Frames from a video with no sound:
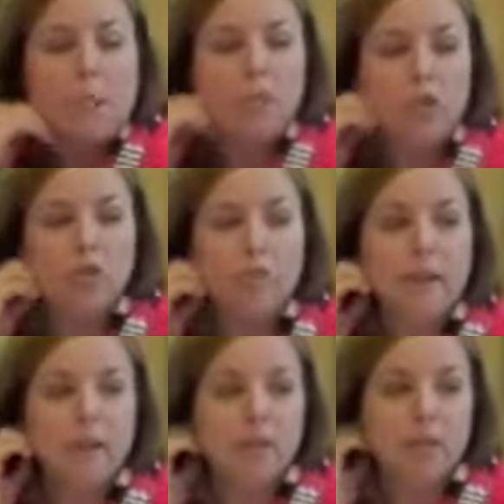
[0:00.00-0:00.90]
But you can
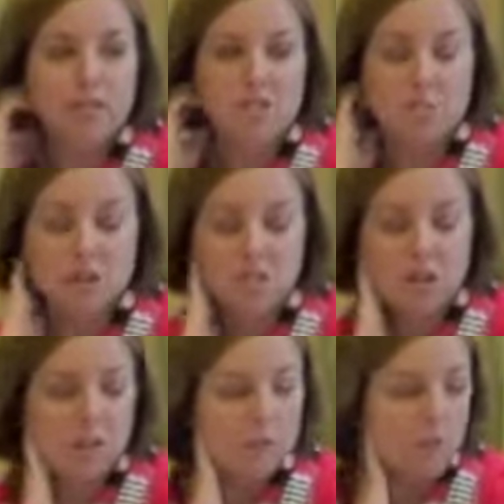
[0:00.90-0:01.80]
make your own notes as we
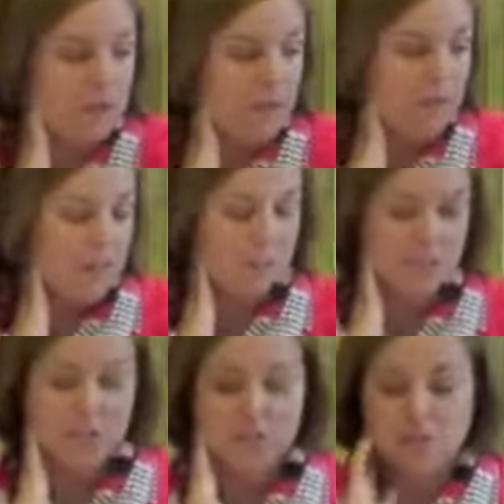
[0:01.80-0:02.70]
talk about this
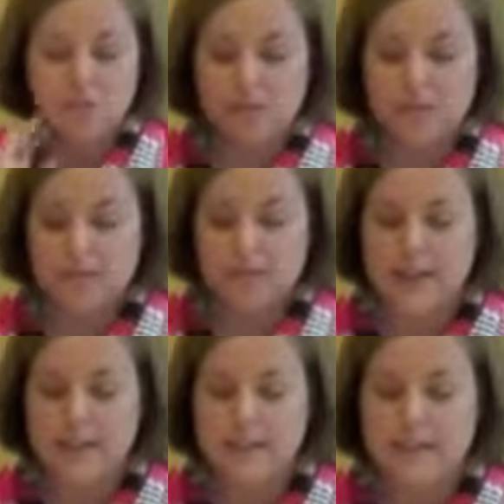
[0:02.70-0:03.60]
particular
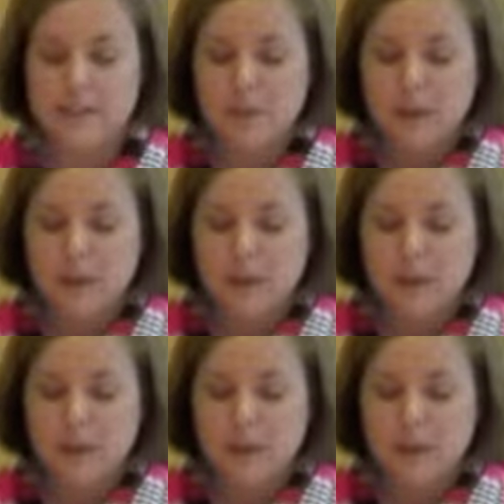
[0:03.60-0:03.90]
text.